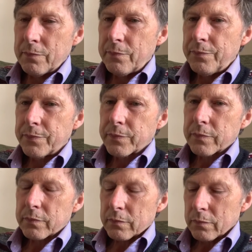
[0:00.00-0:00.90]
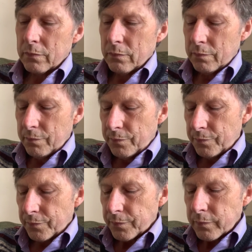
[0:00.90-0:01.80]

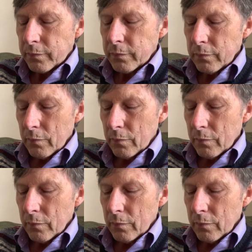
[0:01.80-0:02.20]
Nobody speaks.